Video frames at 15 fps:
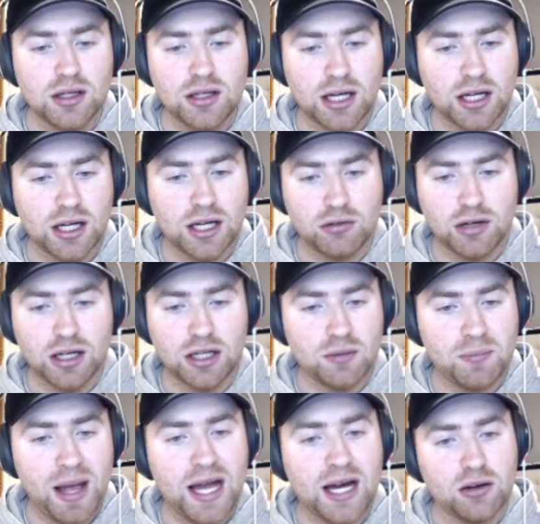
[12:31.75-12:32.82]
a Green or a
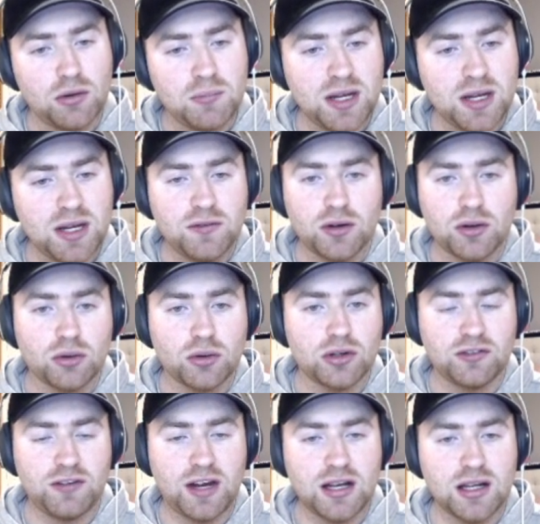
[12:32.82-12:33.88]
Power to a midfielder or a
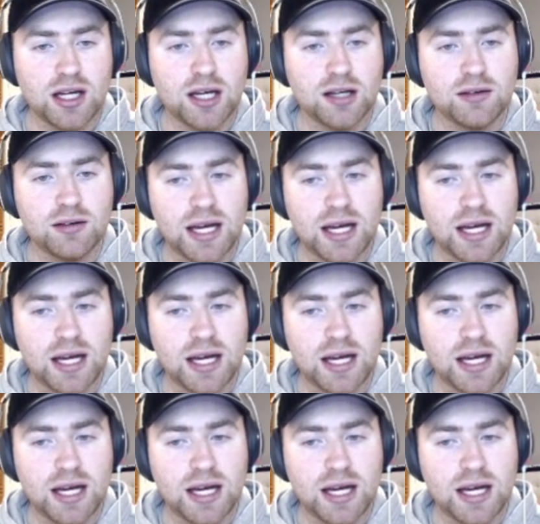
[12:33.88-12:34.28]
defender